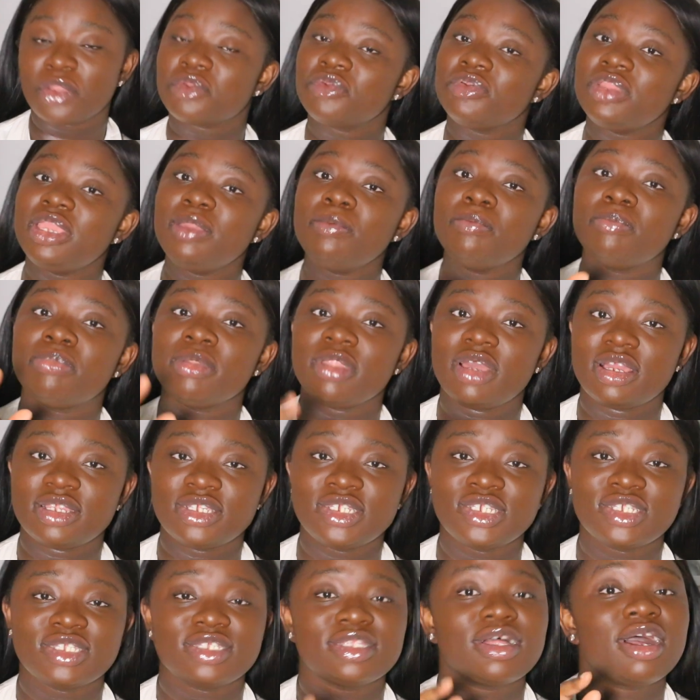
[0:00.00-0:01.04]
cream
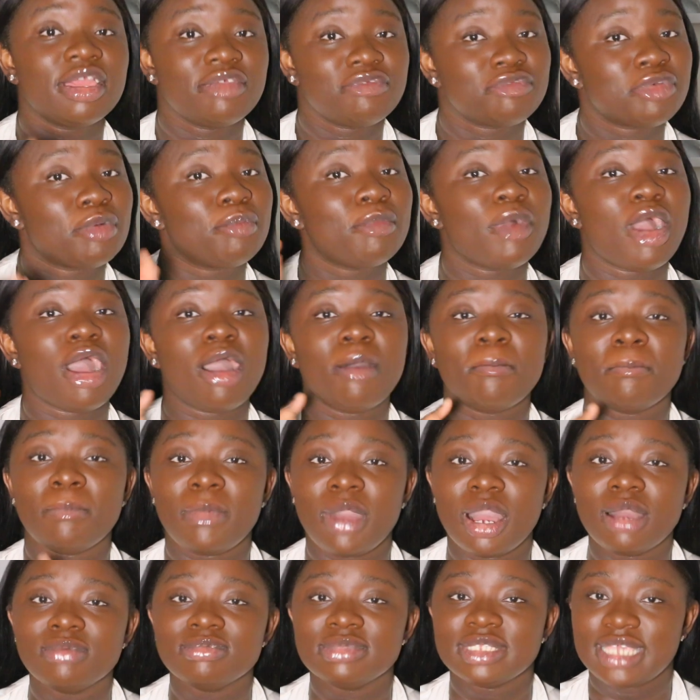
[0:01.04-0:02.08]
blush started from our
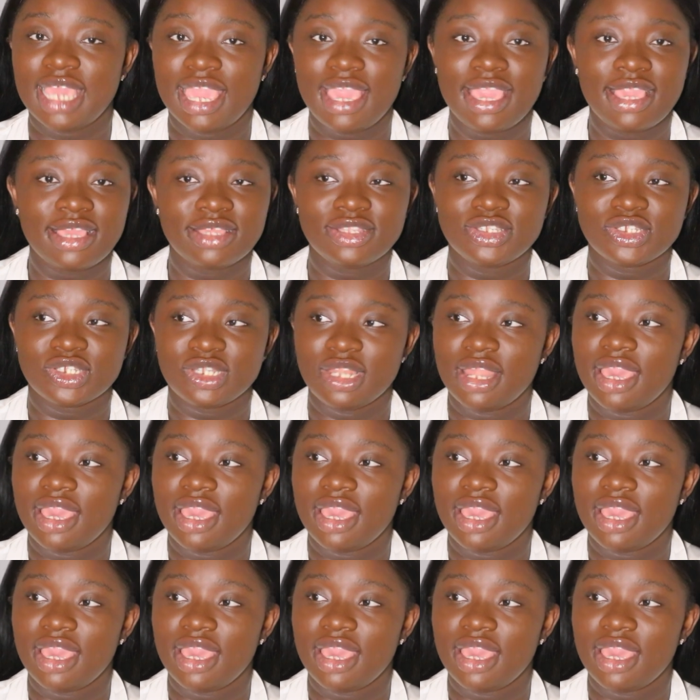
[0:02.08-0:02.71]
mom's age.